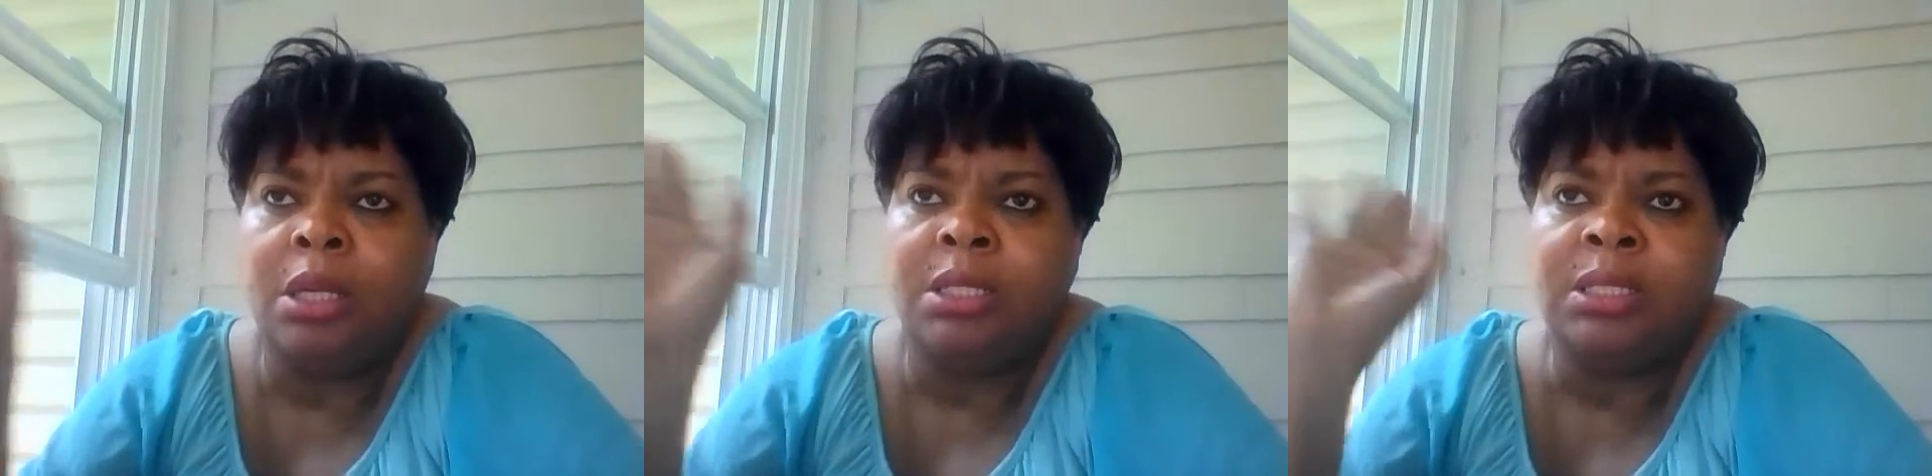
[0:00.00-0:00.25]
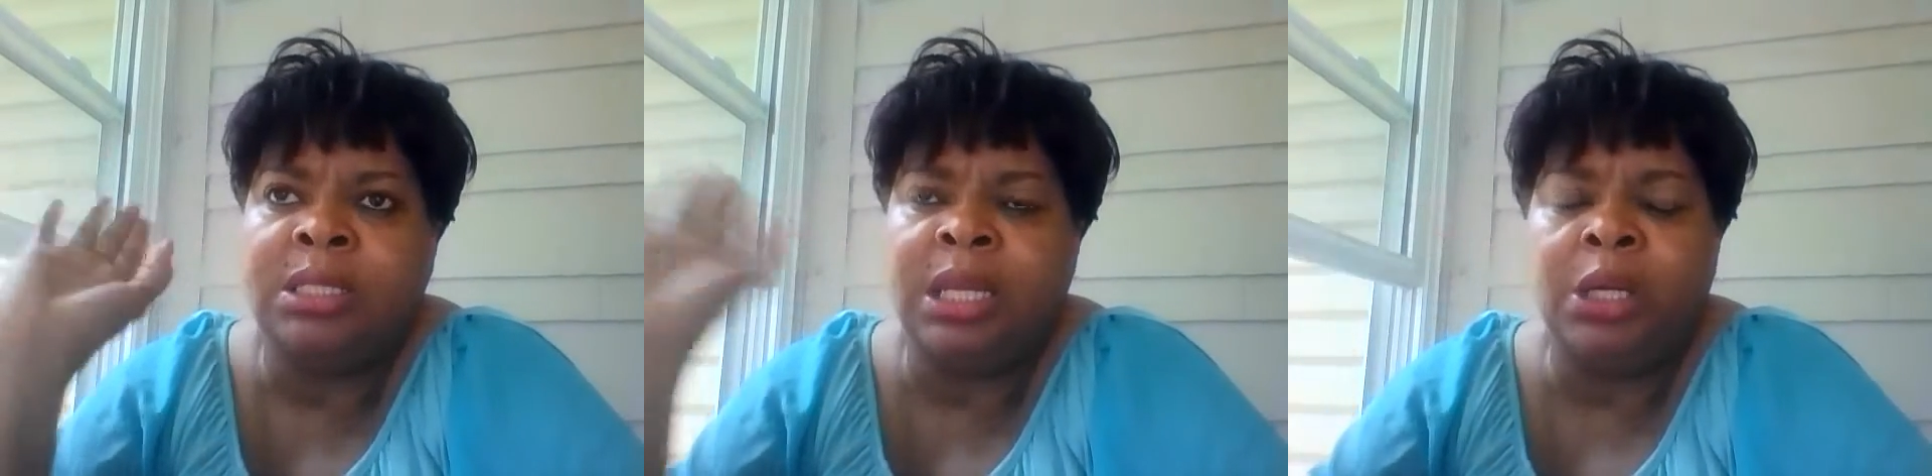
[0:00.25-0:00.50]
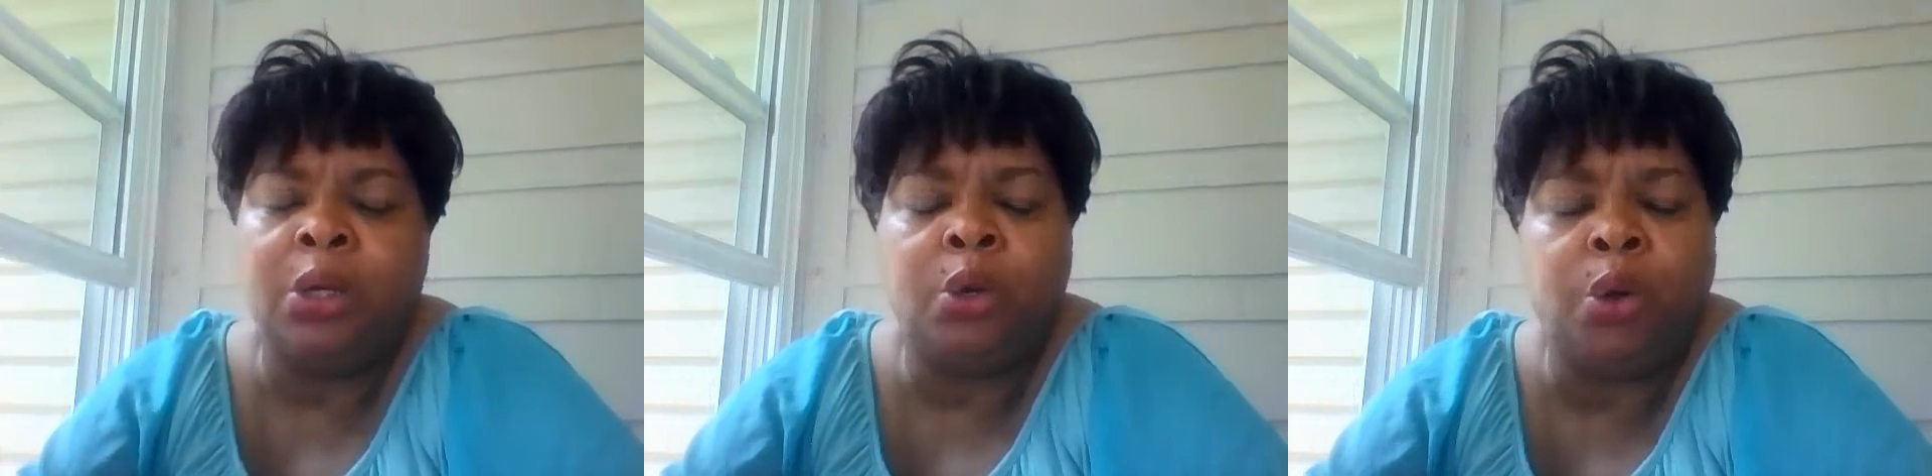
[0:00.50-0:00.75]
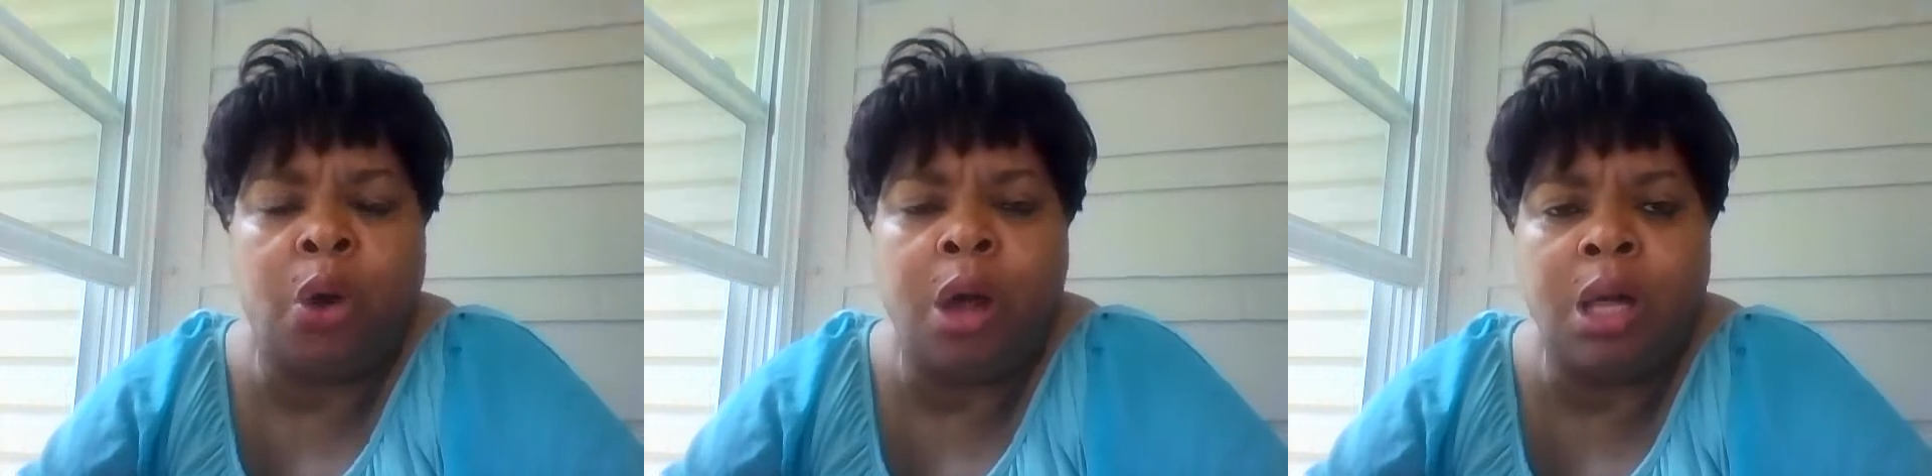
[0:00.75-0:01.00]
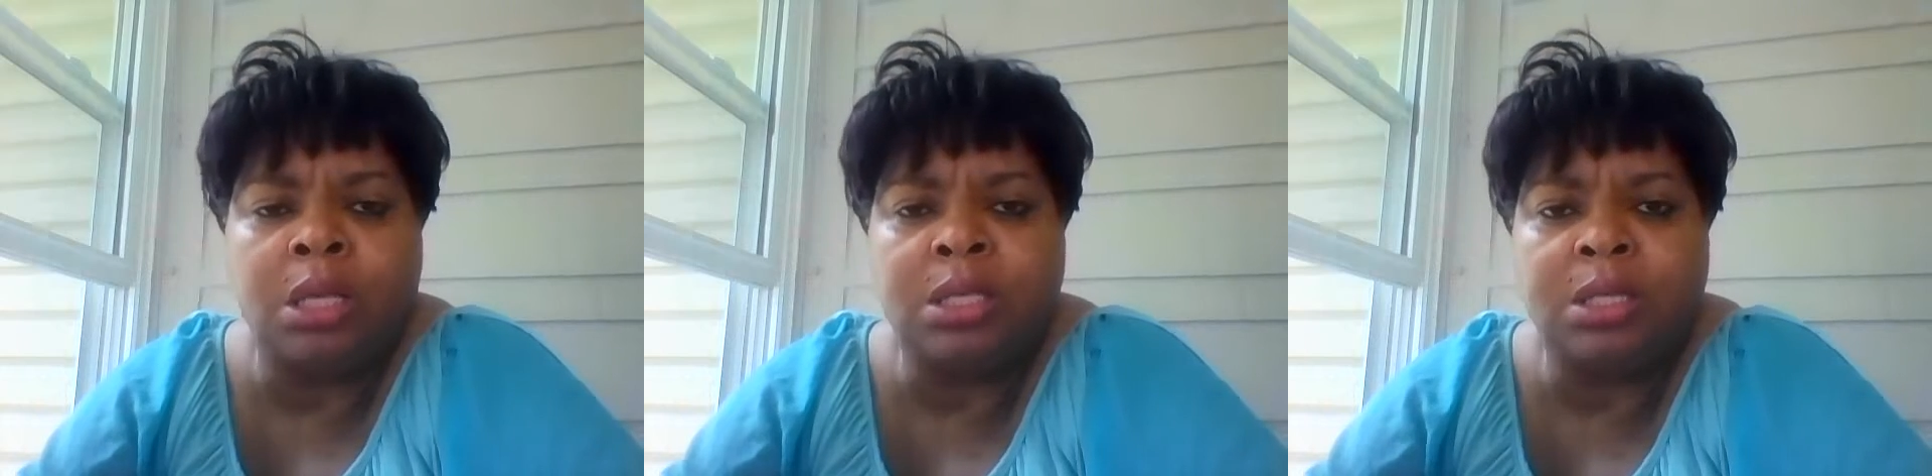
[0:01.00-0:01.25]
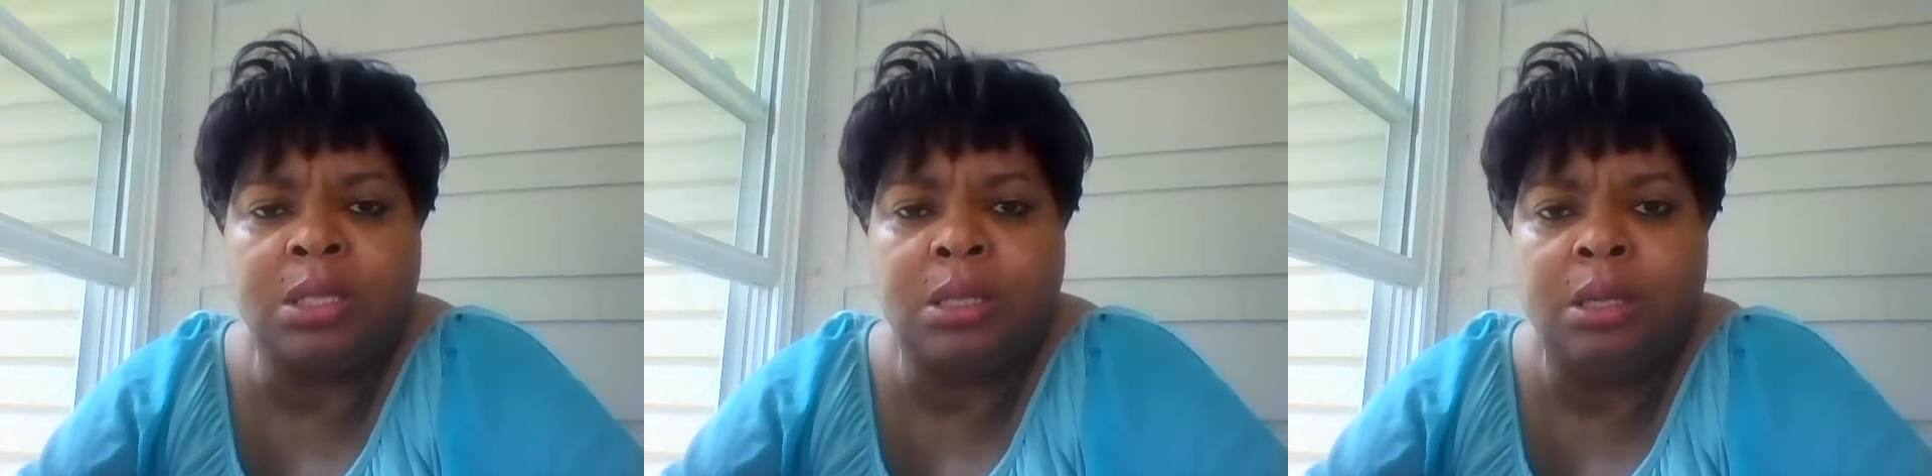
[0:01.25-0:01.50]
sitting
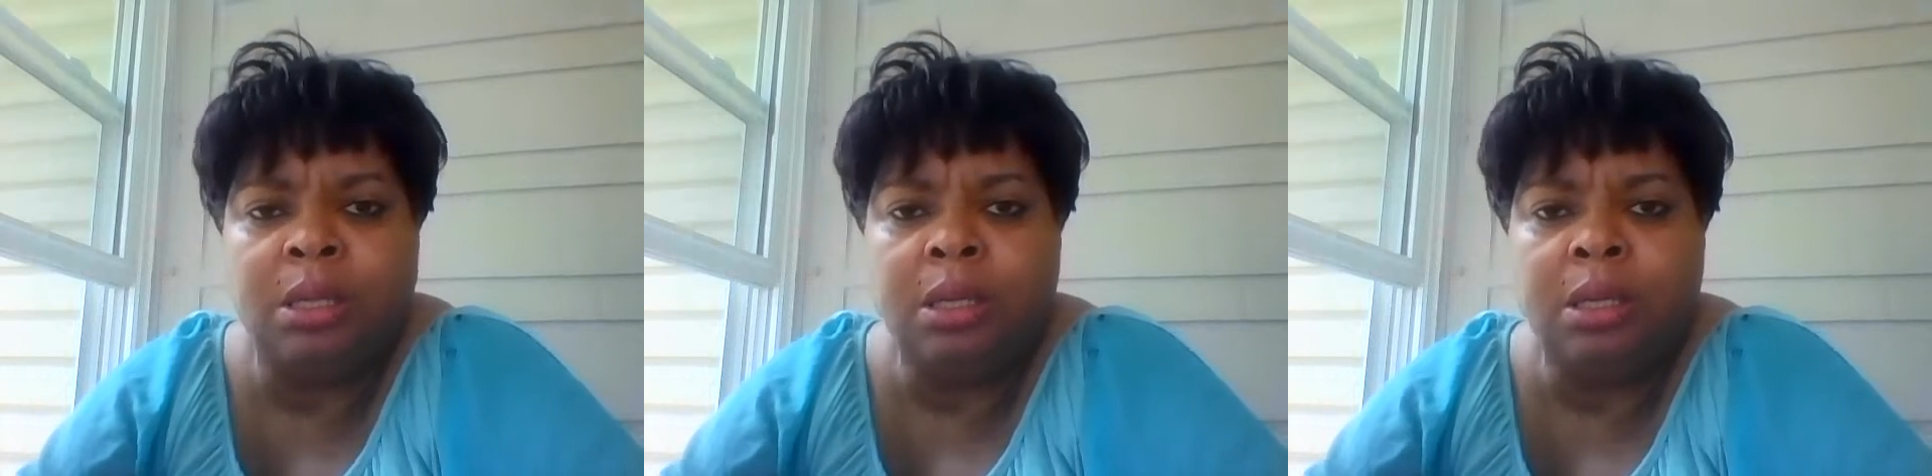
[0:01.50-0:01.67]
across